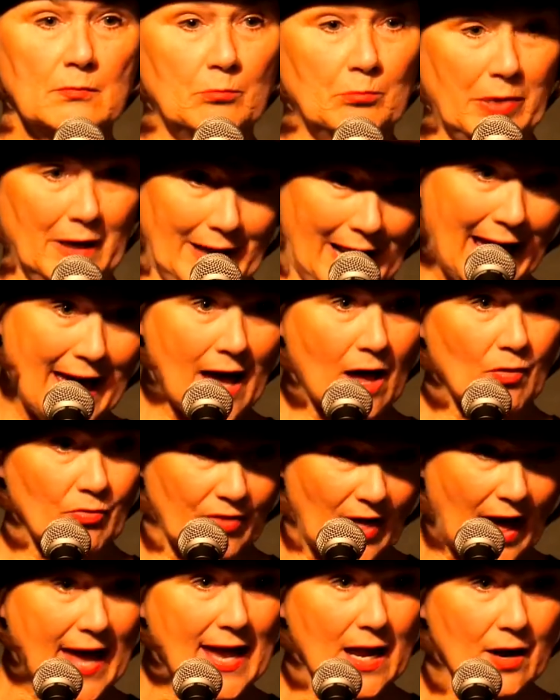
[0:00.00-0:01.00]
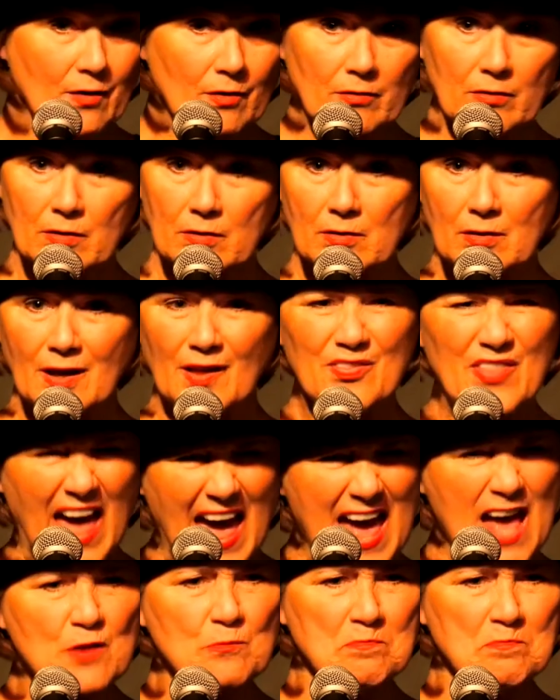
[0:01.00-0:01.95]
But out there, that